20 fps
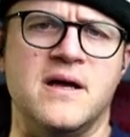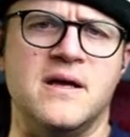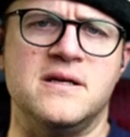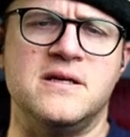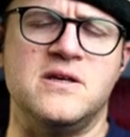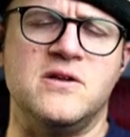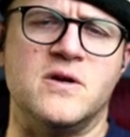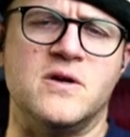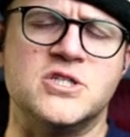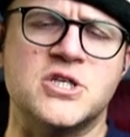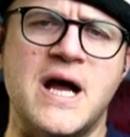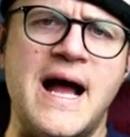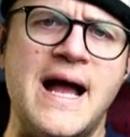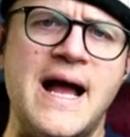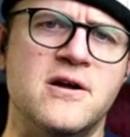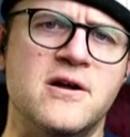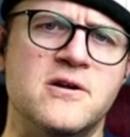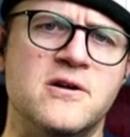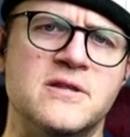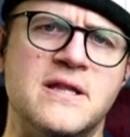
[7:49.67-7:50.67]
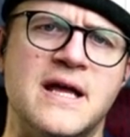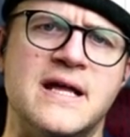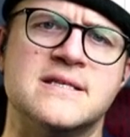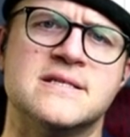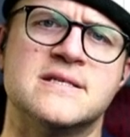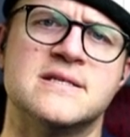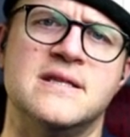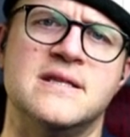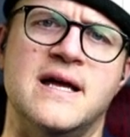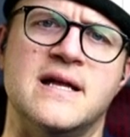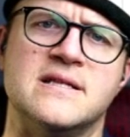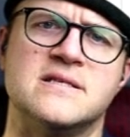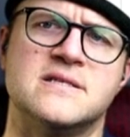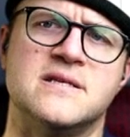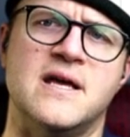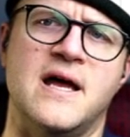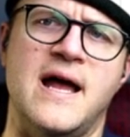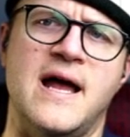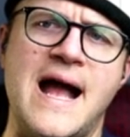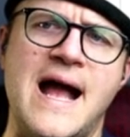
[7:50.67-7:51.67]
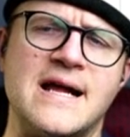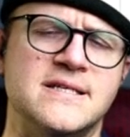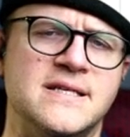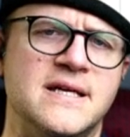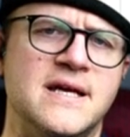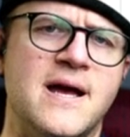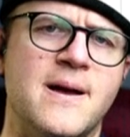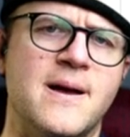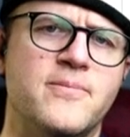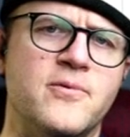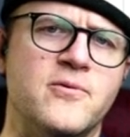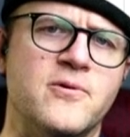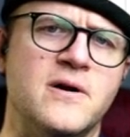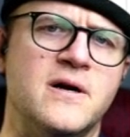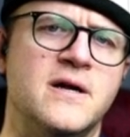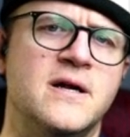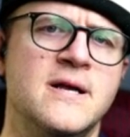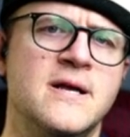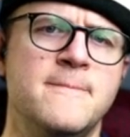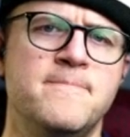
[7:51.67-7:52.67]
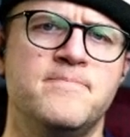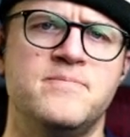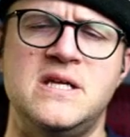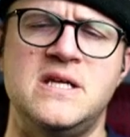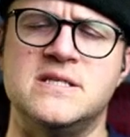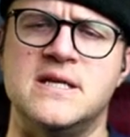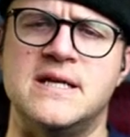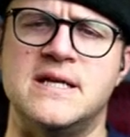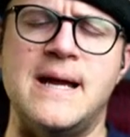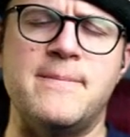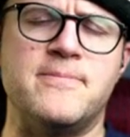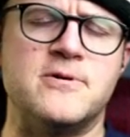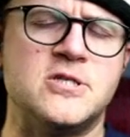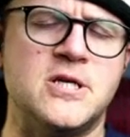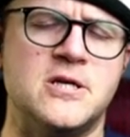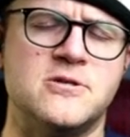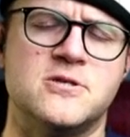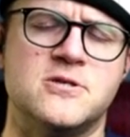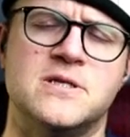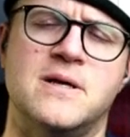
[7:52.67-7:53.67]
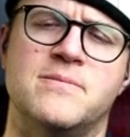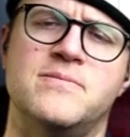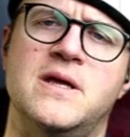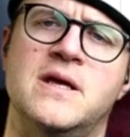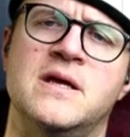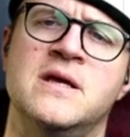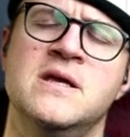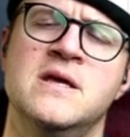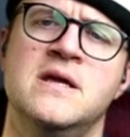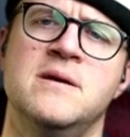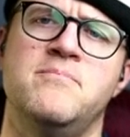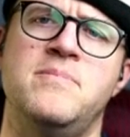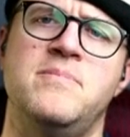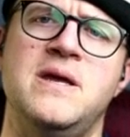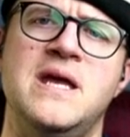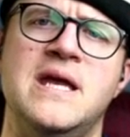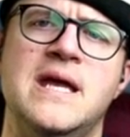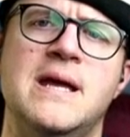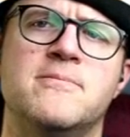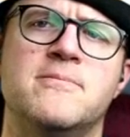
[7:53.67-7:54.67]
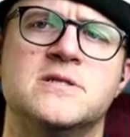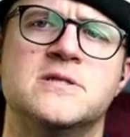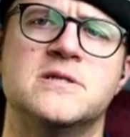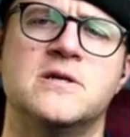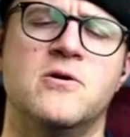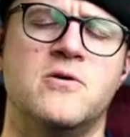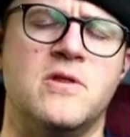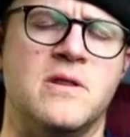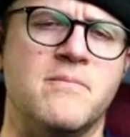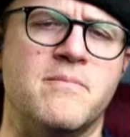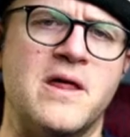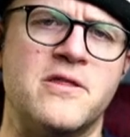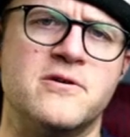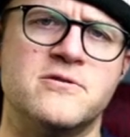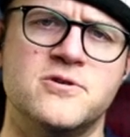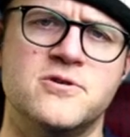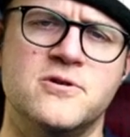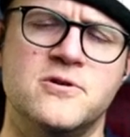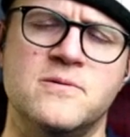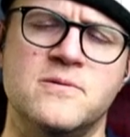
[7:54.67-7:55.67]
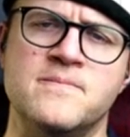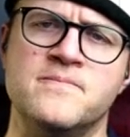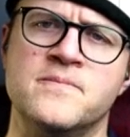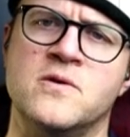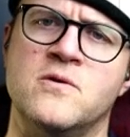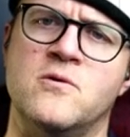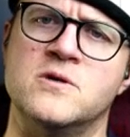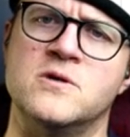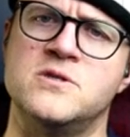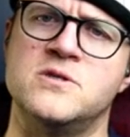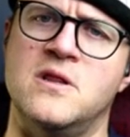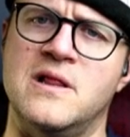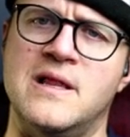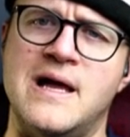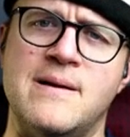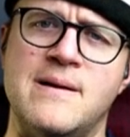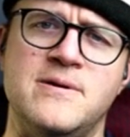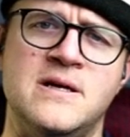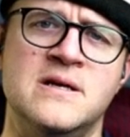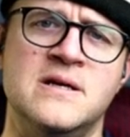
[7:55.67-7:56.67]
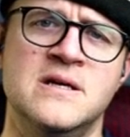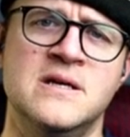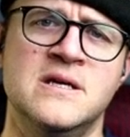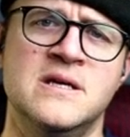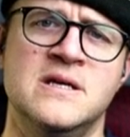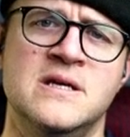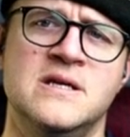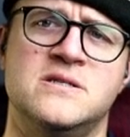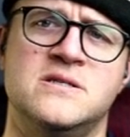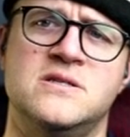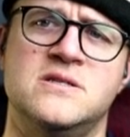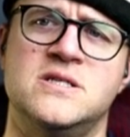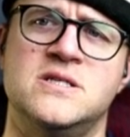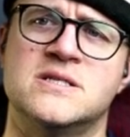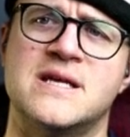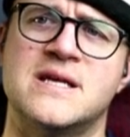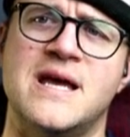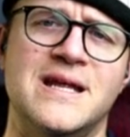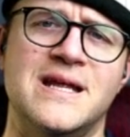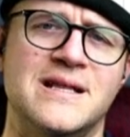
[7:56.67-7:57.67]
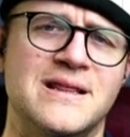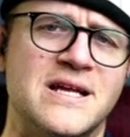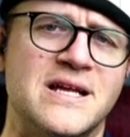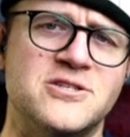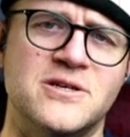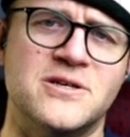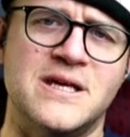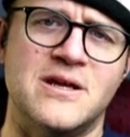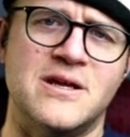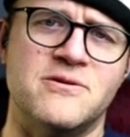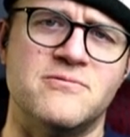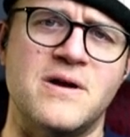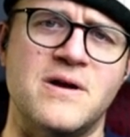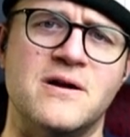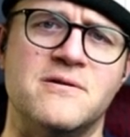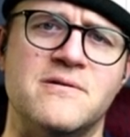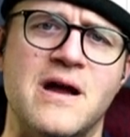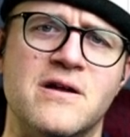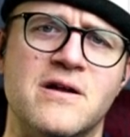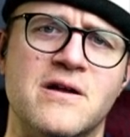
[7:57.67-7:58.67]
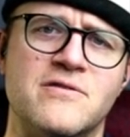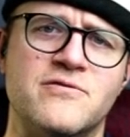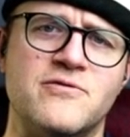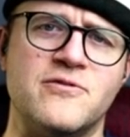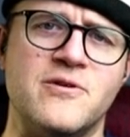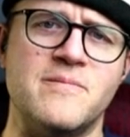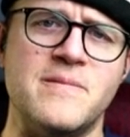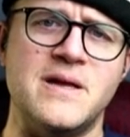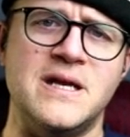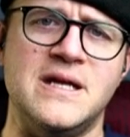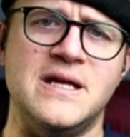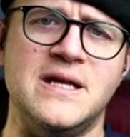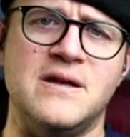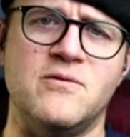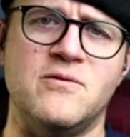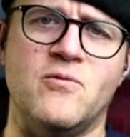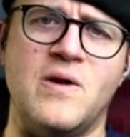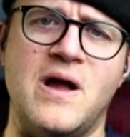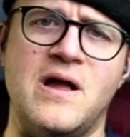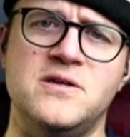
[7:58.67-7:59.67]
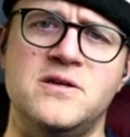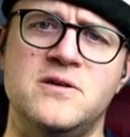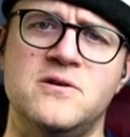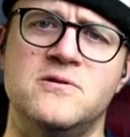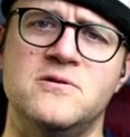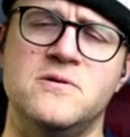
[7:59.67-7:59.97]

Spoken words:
you know, a child that's acting up or needs a diaper change or something. Being able to go to the mother's room or to the lobby to just kind of let your kid run around for a minute while you